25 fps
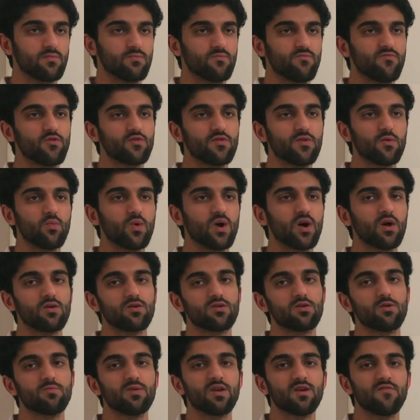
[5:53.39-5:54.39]
for the
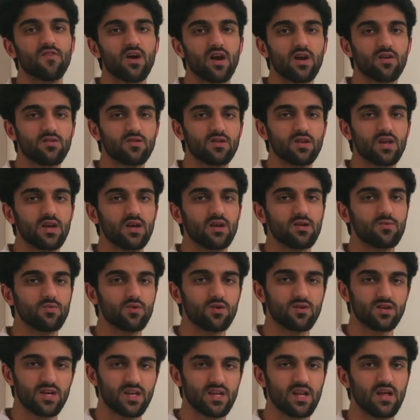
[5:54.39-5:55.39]
world to be vaccinated,
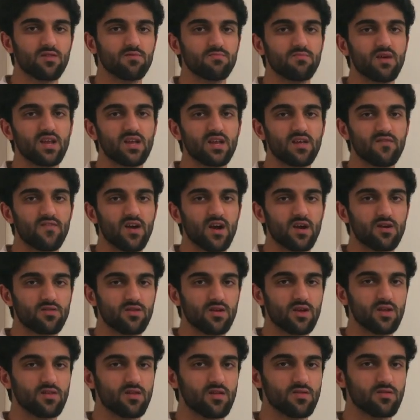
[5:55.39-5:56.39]
we'll need as many
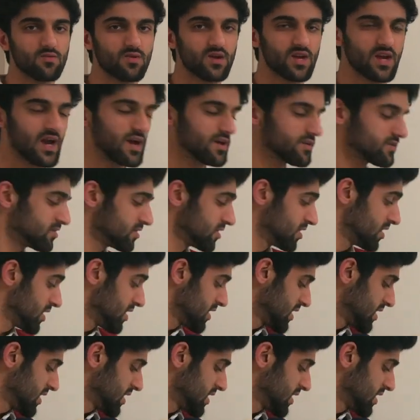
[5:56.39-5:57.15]
vaccines as we can.